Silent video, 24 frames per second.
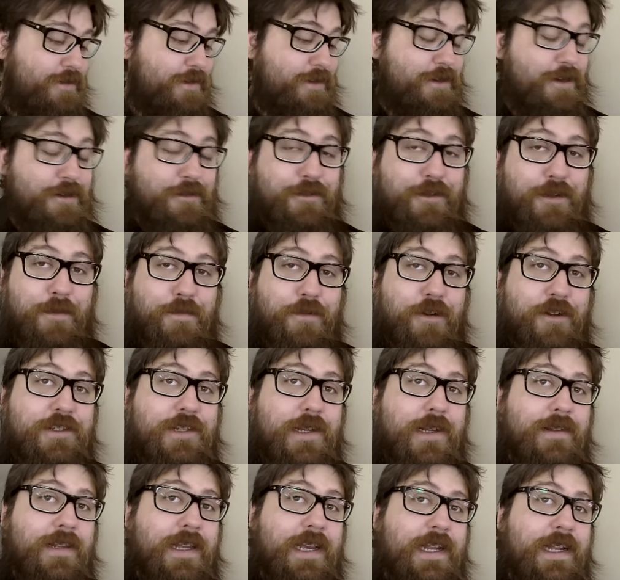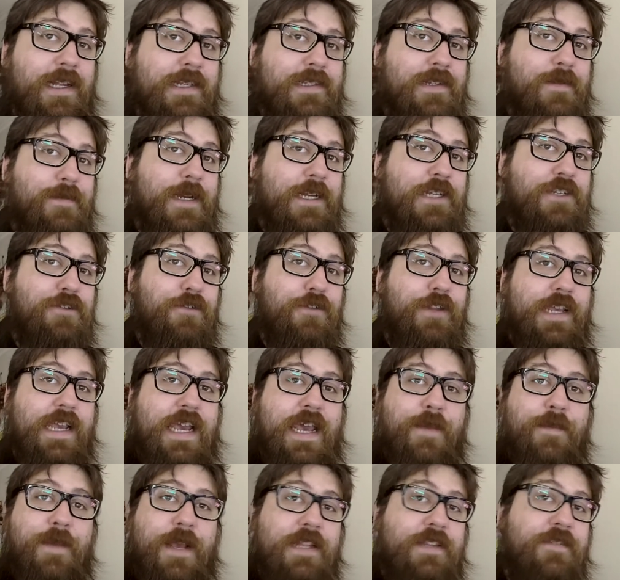goal of the project lead is to make sure the
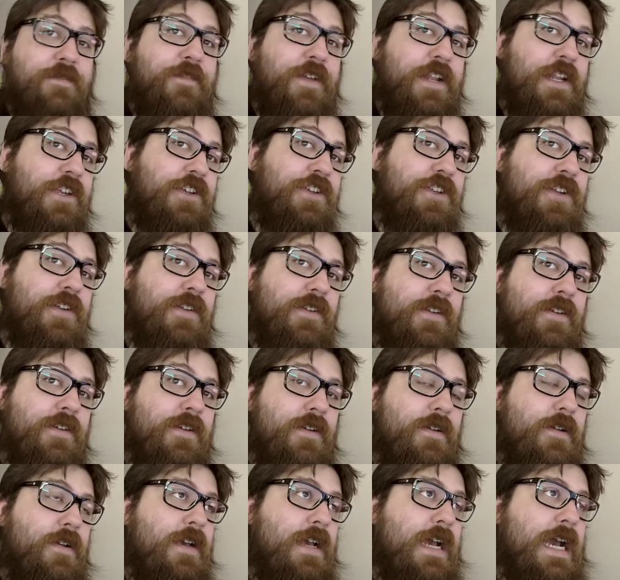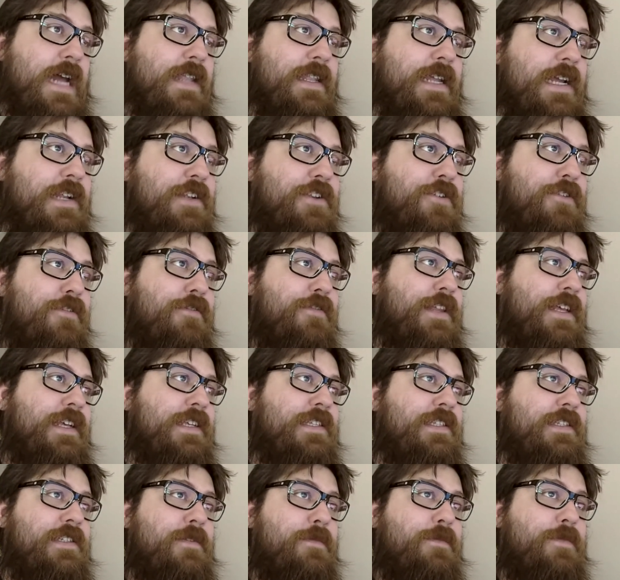game gets finished, and they do
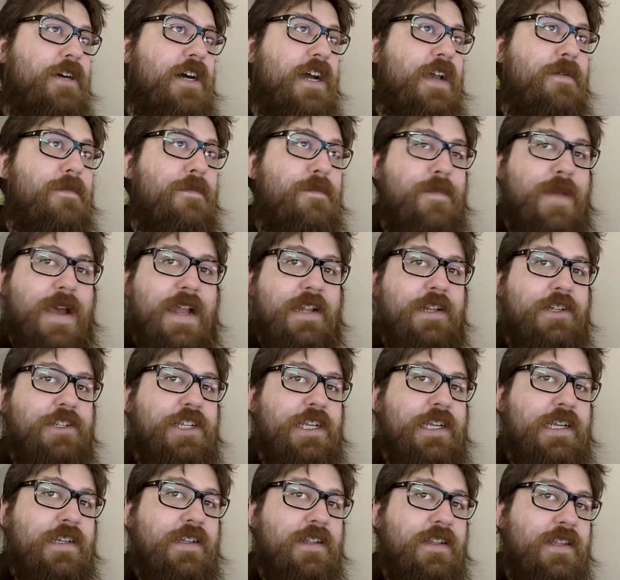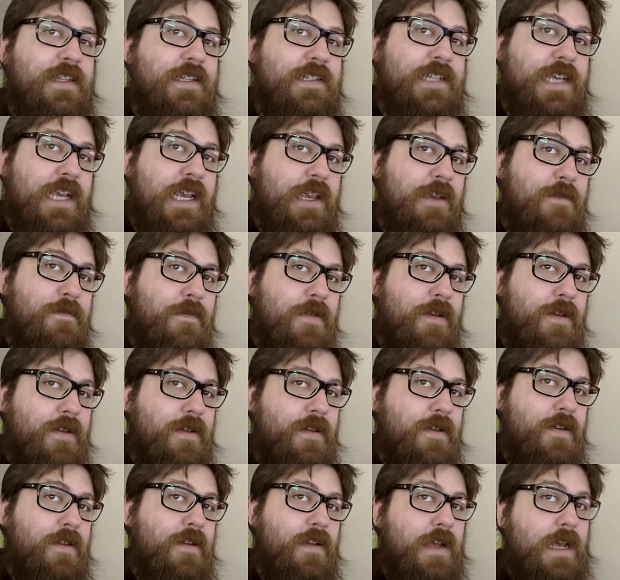this by managing the team
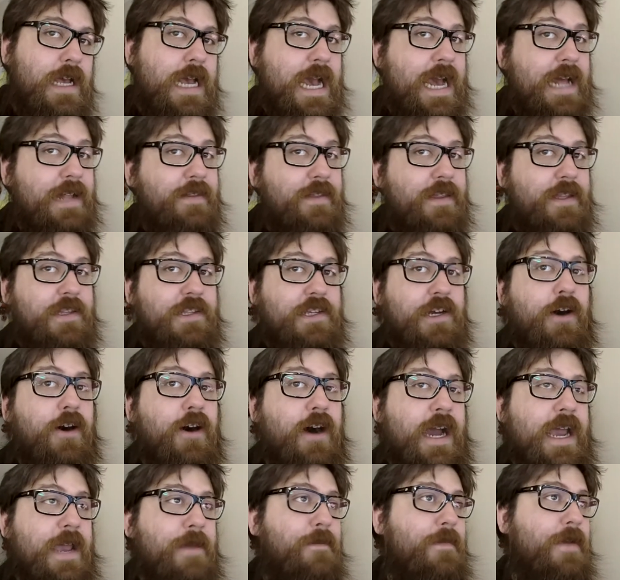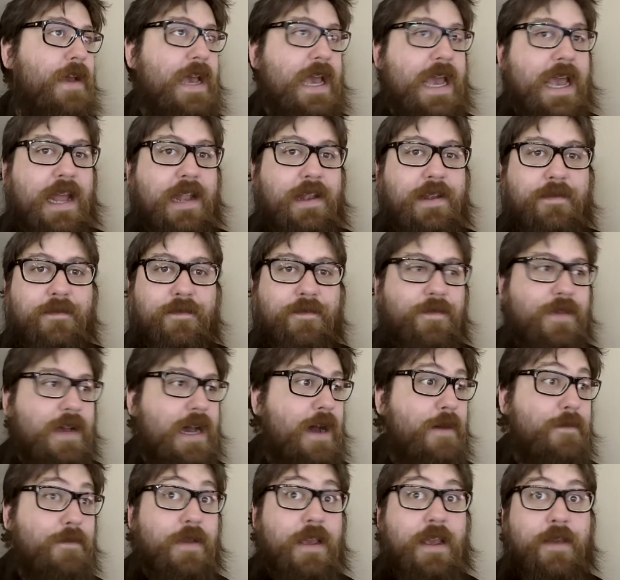and the time, and
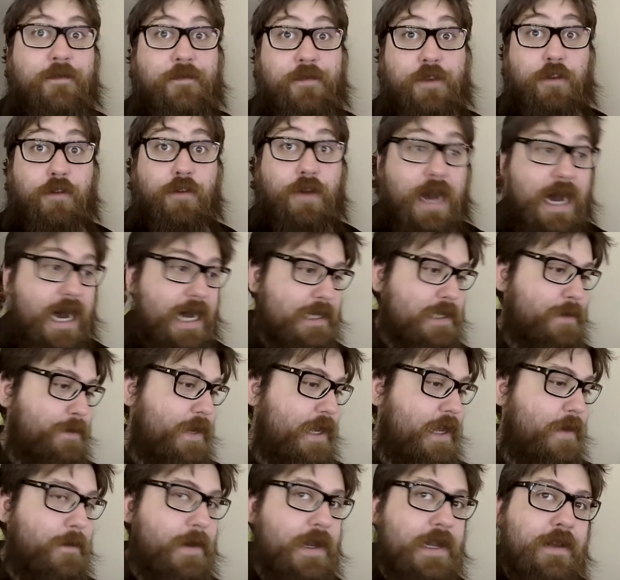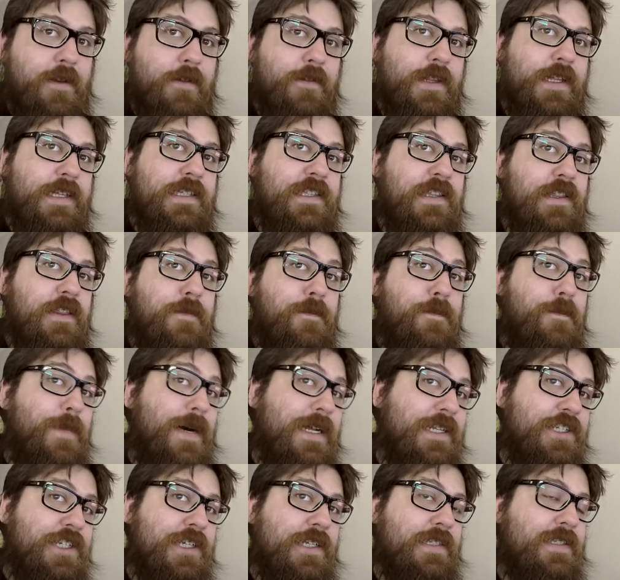if you are spending money on this, the
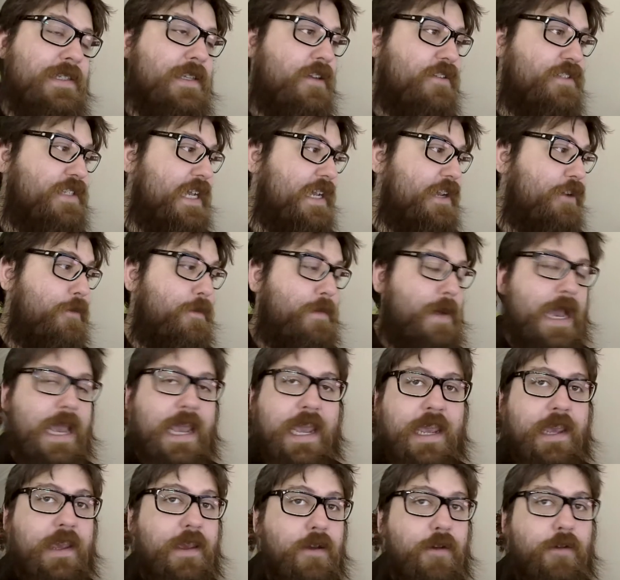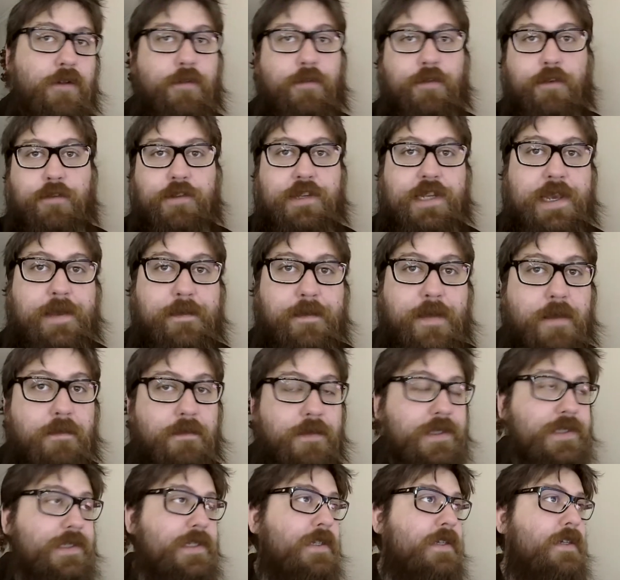budget. So say you're paying all your team
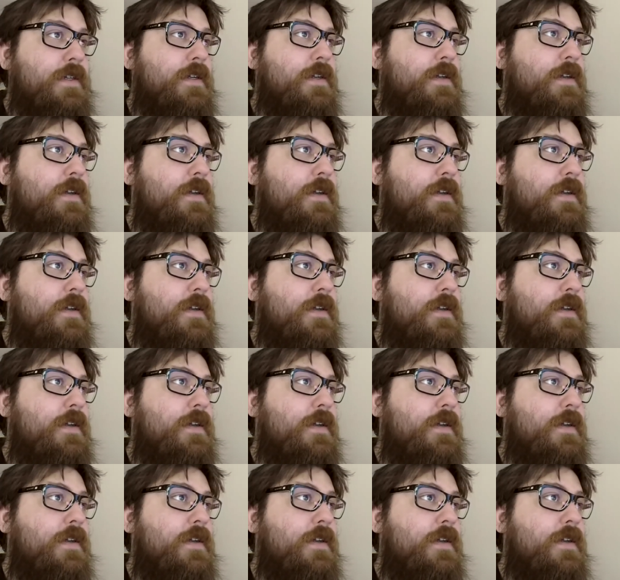members